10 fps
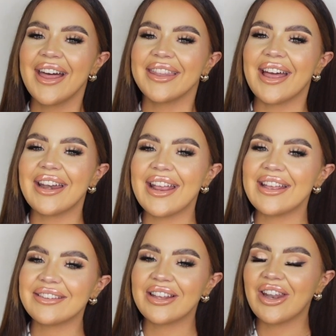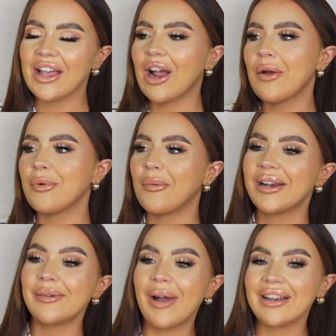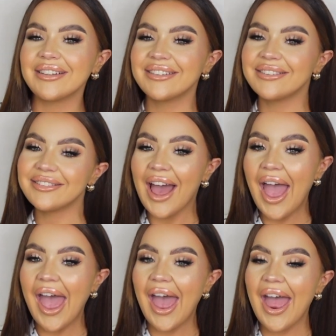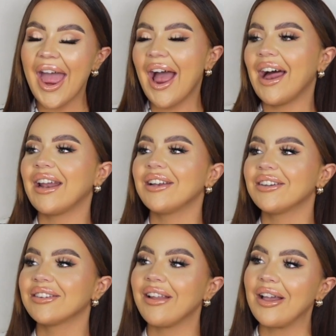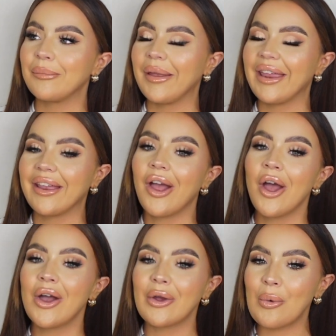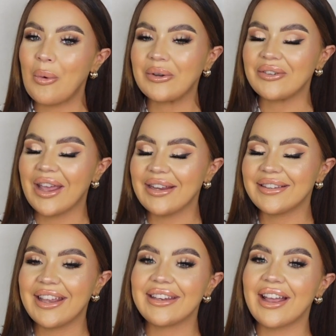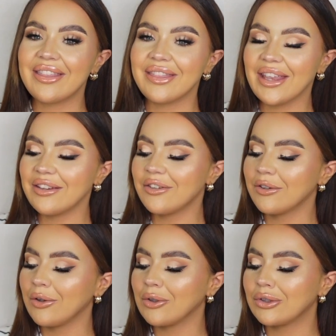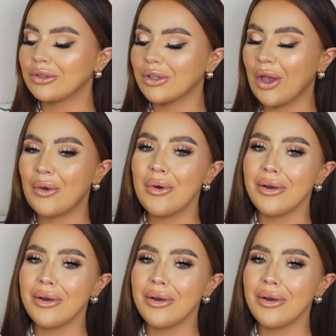that it isn't like I'm not wearing a matching set, and I just like being coordinated, and these just look so